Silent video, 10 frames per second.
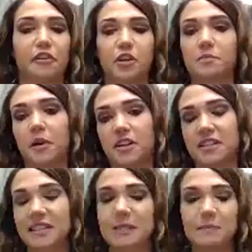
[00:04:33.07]
first
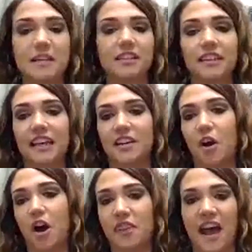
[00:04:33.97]
person speed to
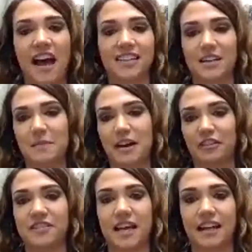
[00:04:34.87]
lead on that in a
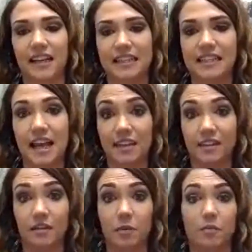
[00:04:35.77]
matter of seconds,
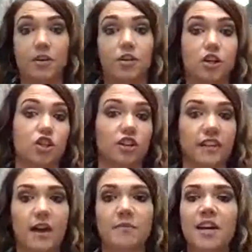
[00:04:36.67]
and then we would
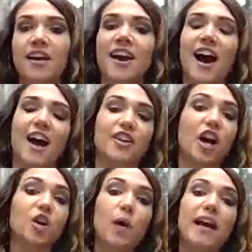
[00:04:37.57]
nurture them.
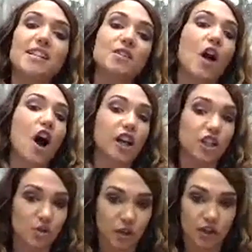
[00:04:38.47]
Not quite as
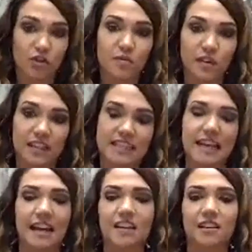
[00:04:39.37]
long as you nurture in real
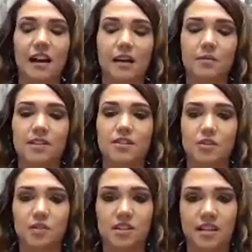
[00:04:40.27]
estate. I
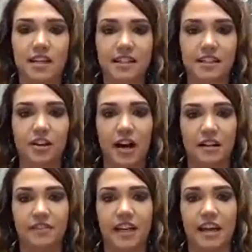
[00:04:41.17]
was used to instant
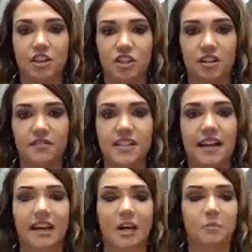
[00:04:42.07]
gratification of
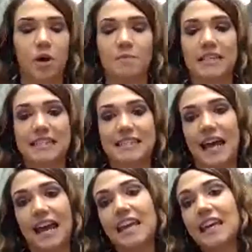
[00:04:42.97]
setting an appointment
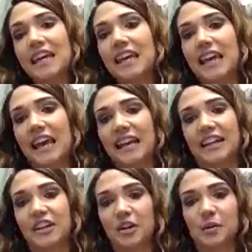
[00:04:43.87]
today,
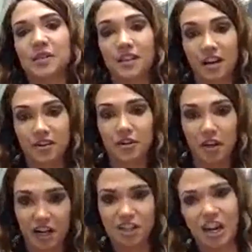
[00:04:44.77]
and it goes
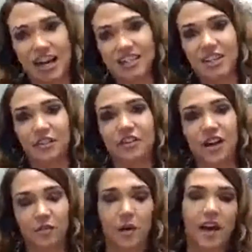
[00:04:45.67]
under contract. They
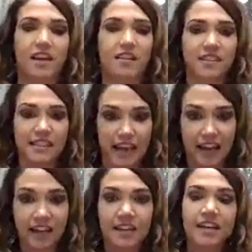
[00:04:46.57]
drive away
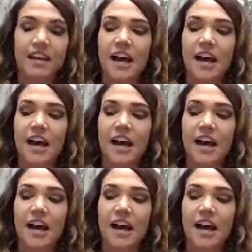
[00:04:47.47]
today.